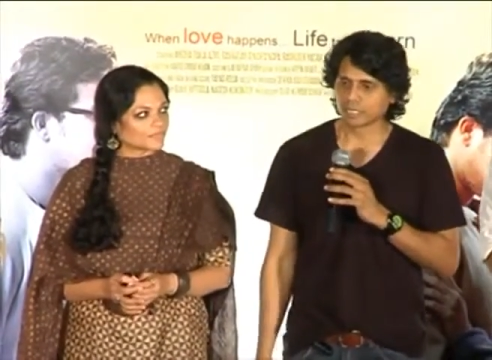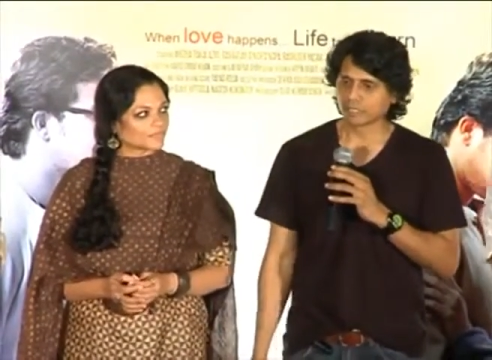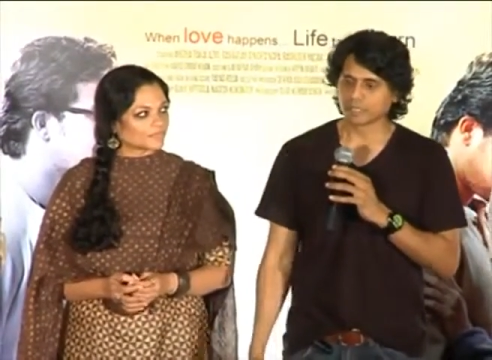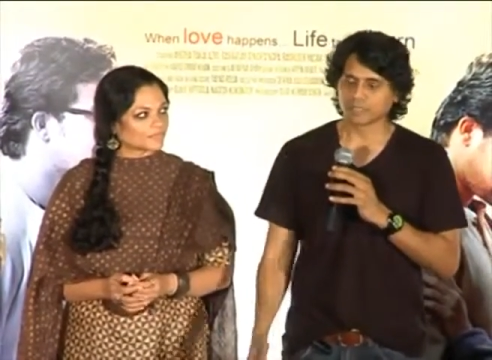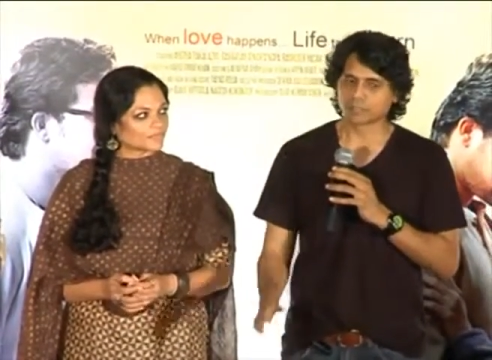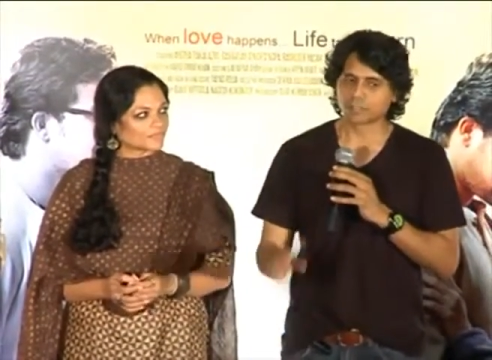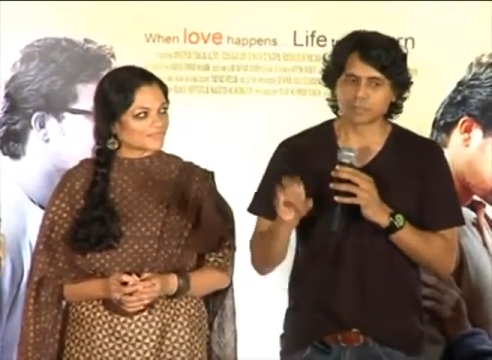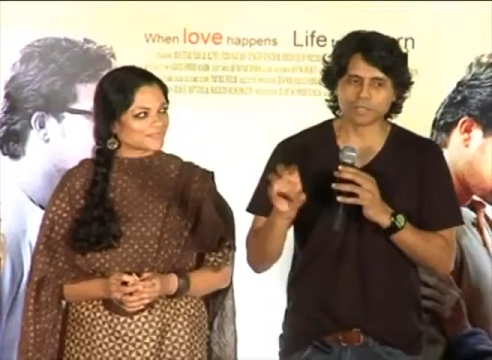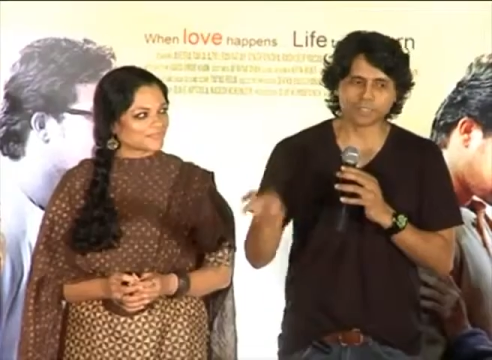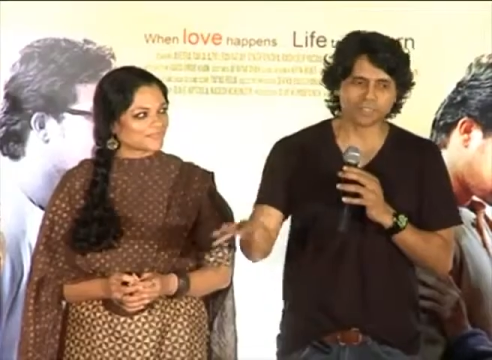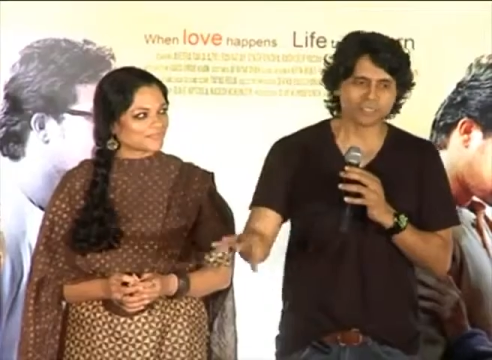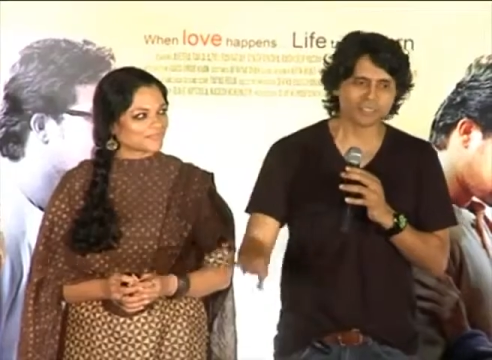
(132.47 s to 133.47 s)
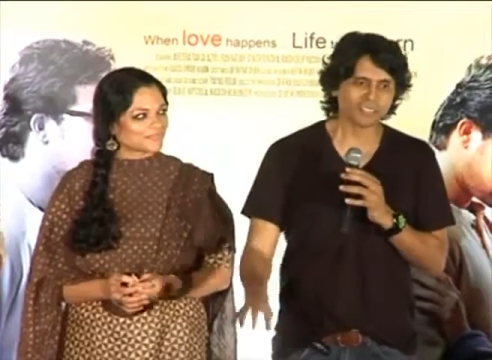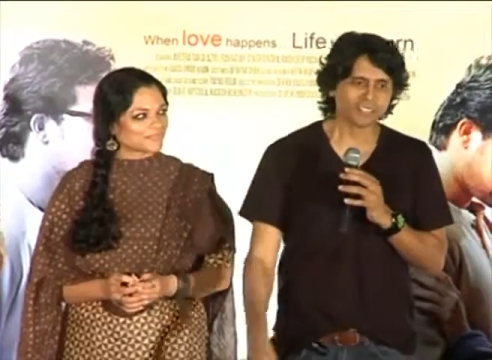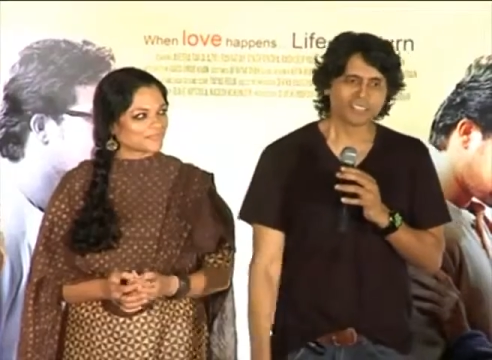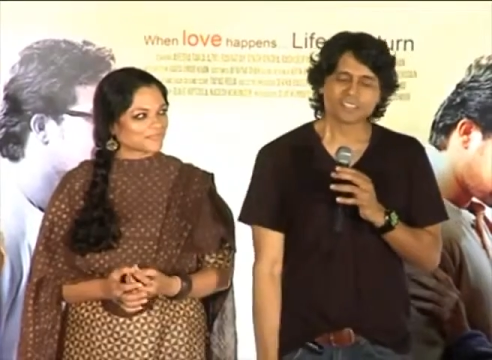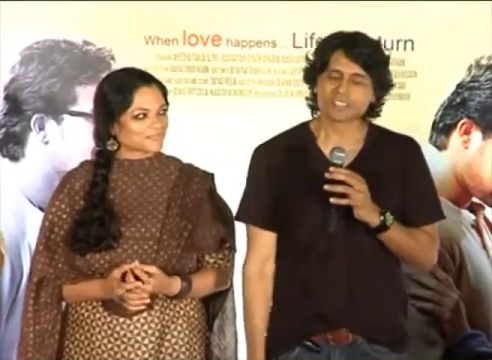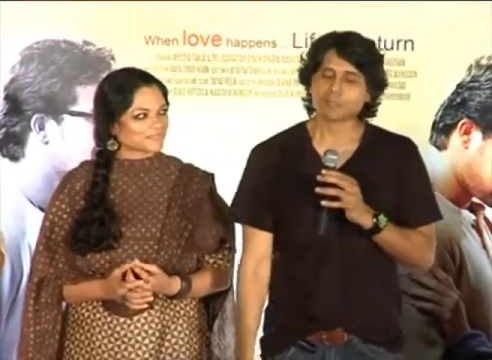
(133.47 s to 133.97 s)
Speaker 1: and it would have been
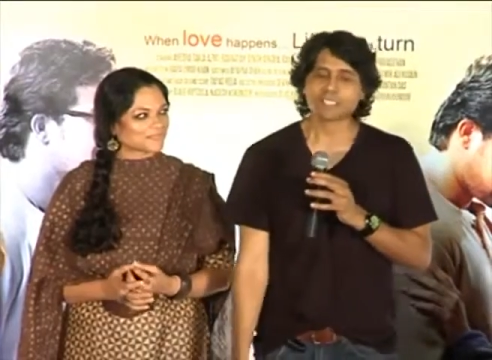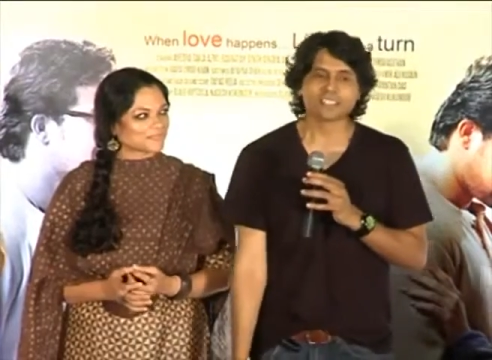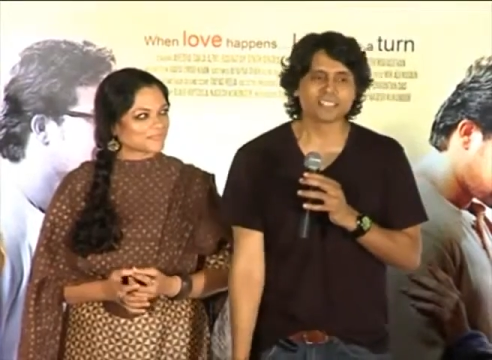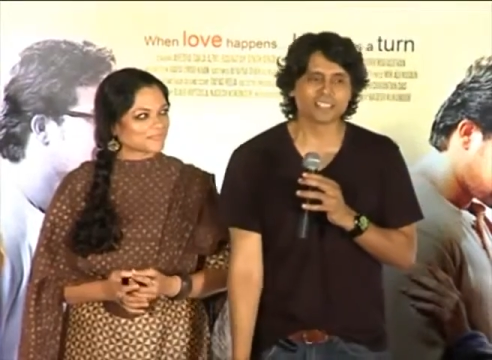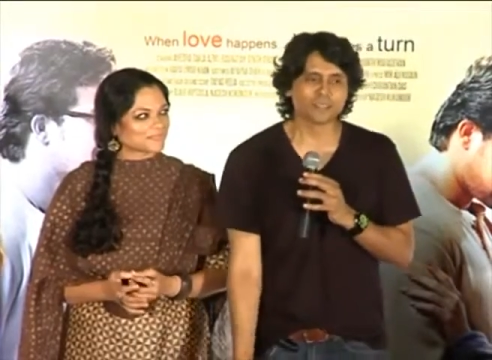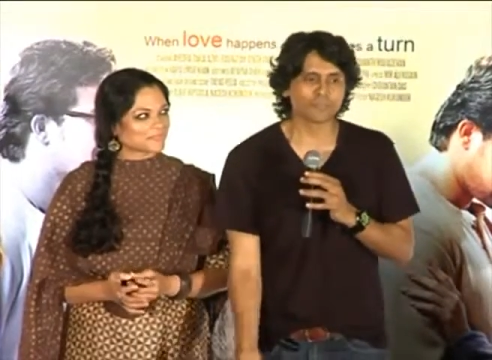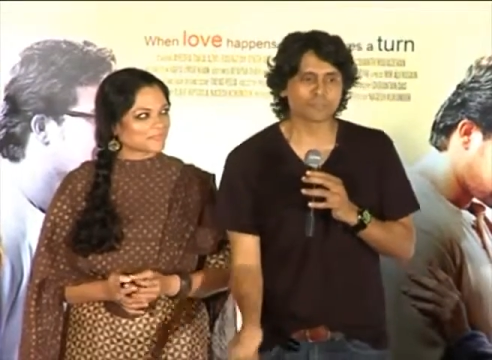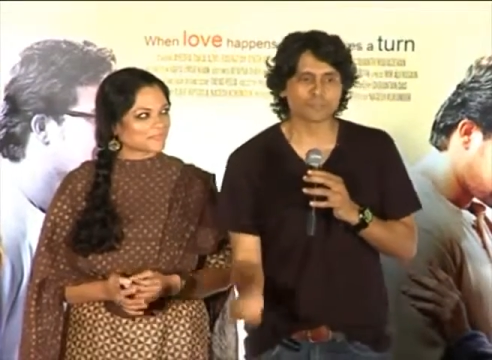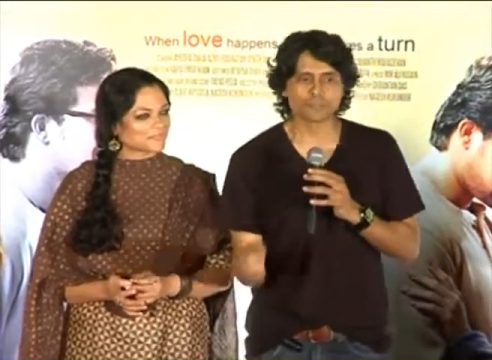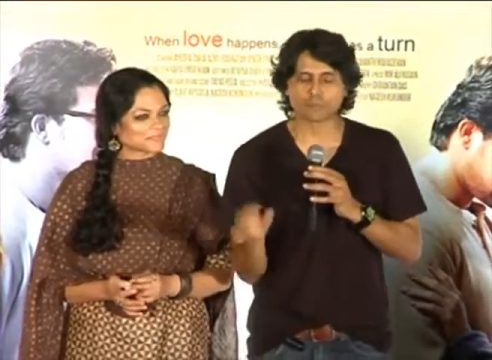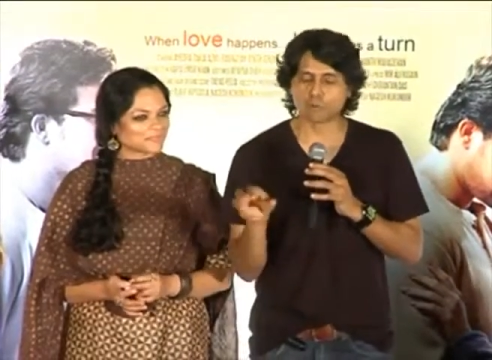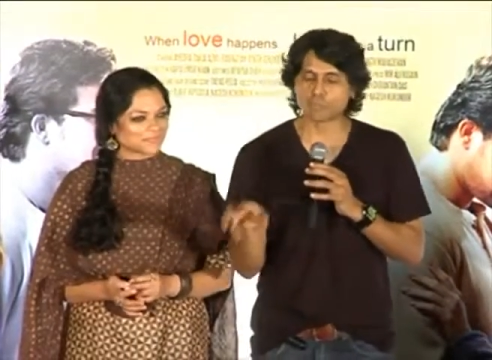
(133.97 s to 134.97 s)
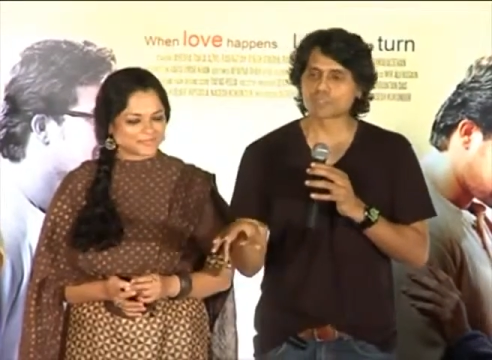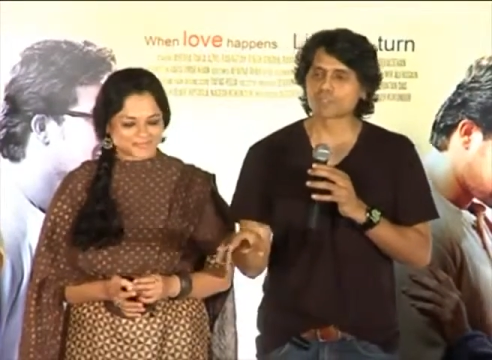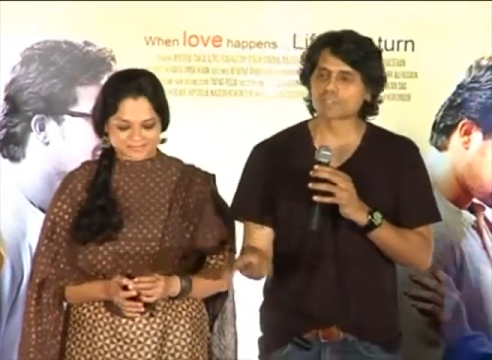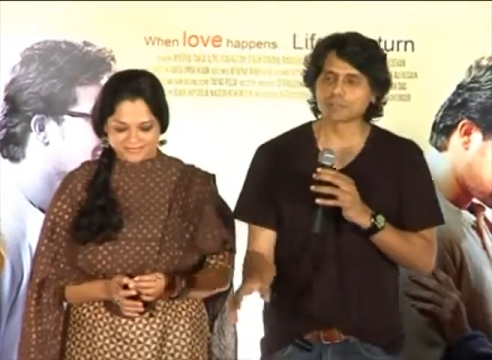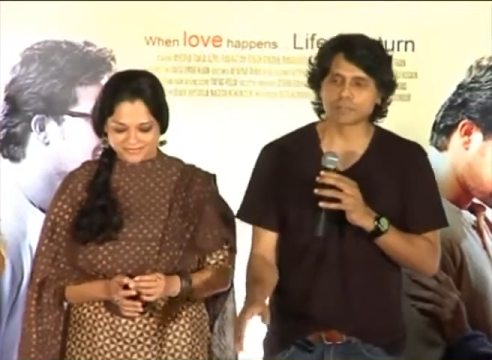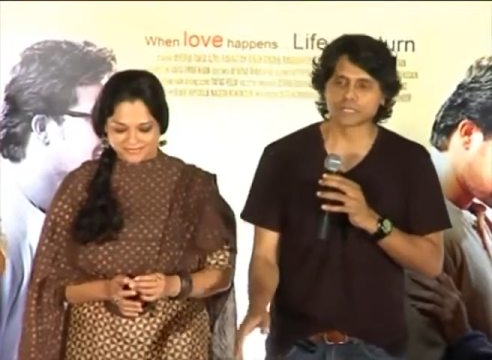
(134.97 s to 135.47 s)
something that I have to force
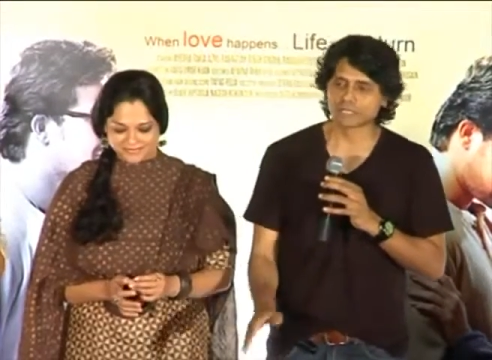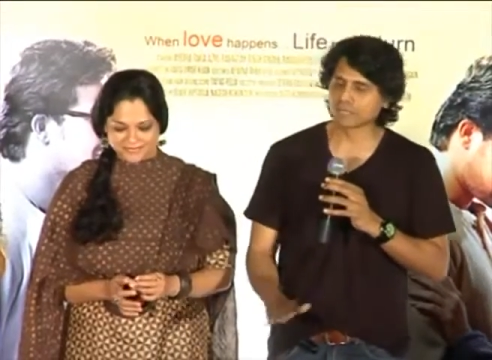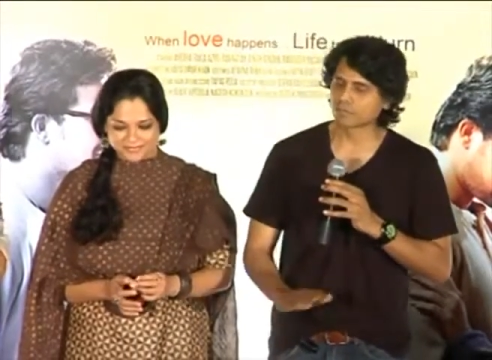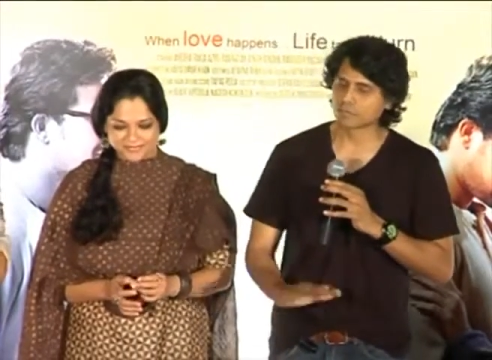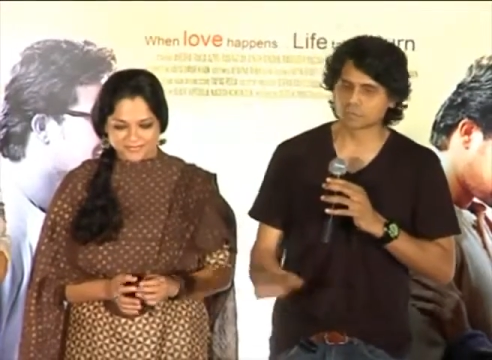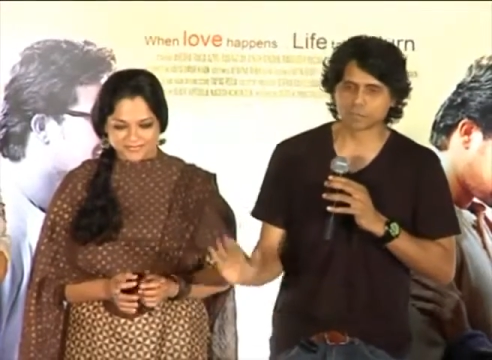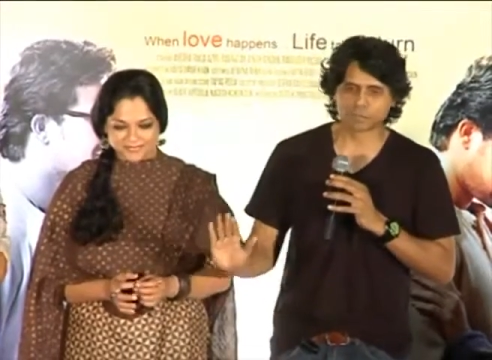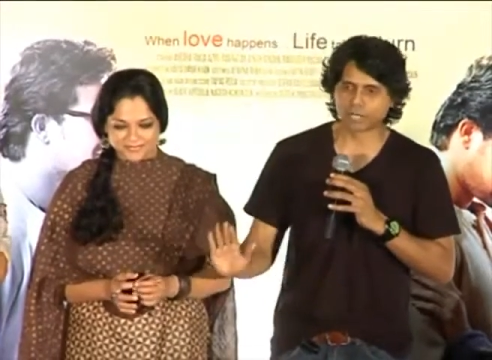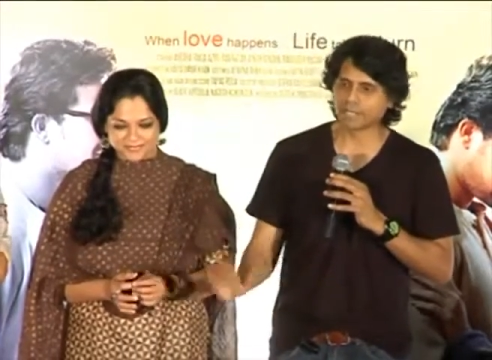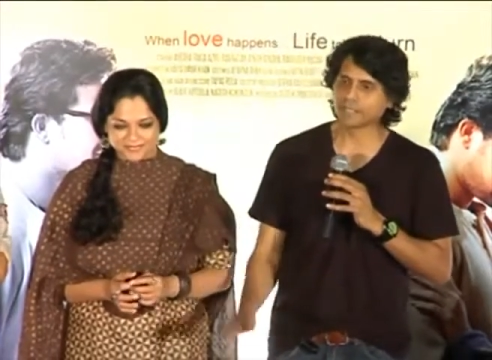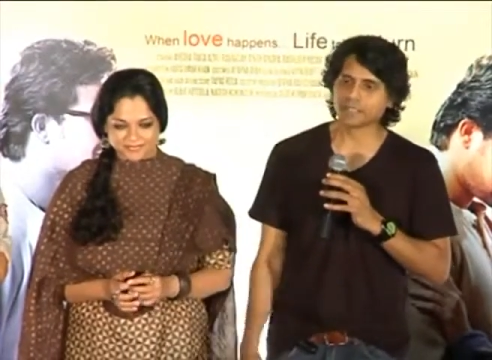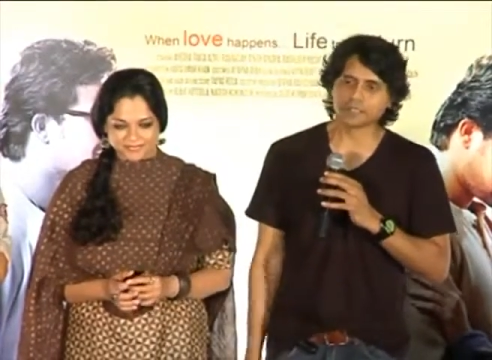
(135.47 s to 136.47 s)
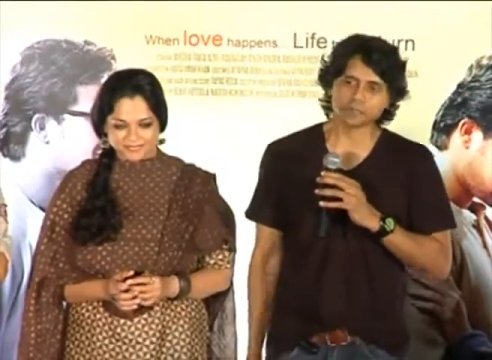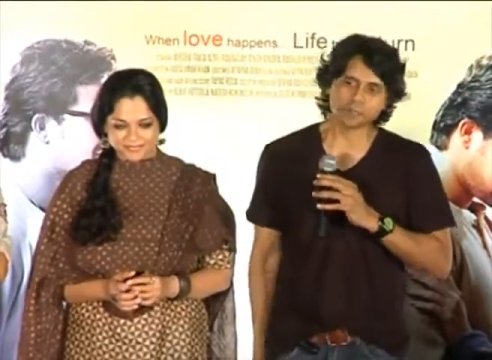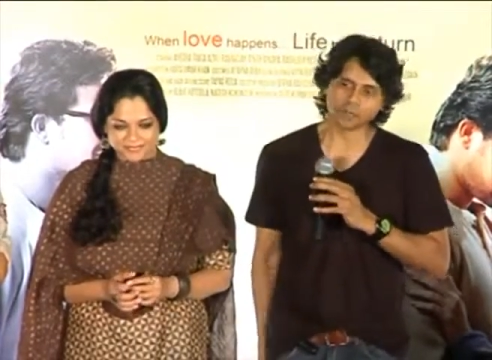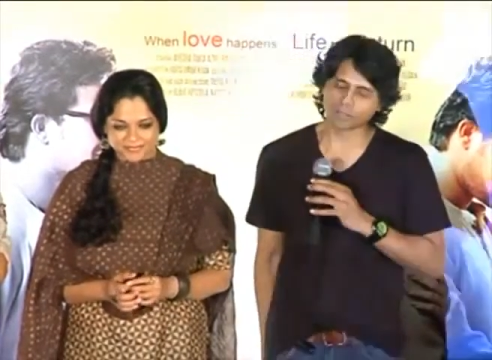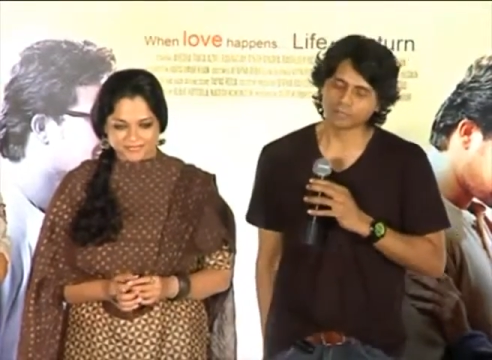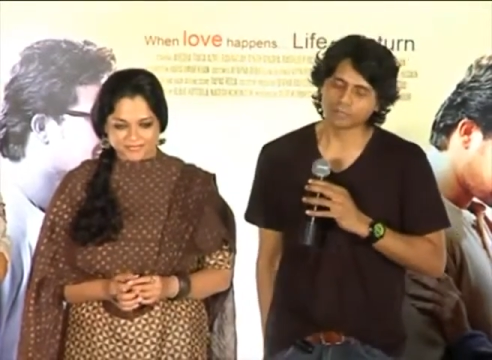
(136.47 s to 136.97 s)
fit myself, so I didn't
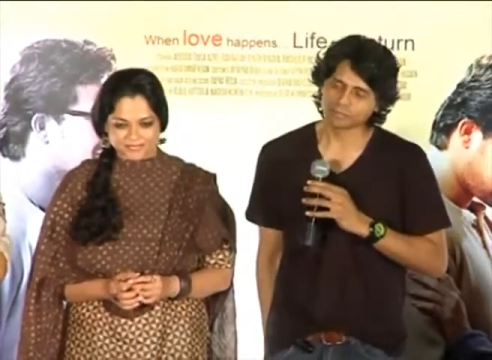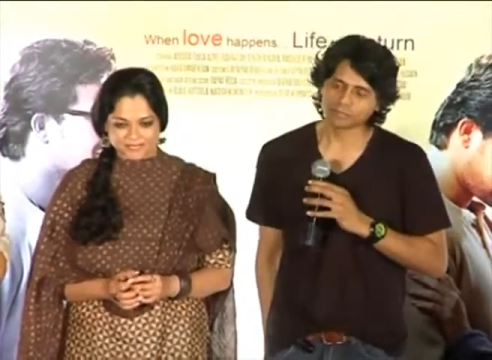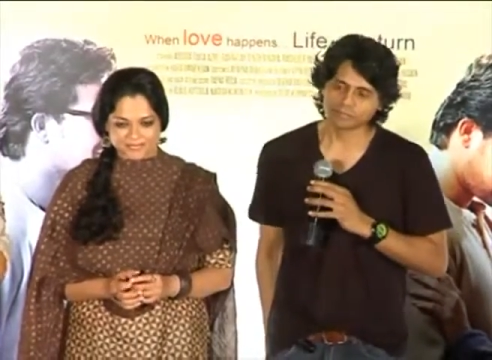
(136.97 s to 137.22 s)
bother.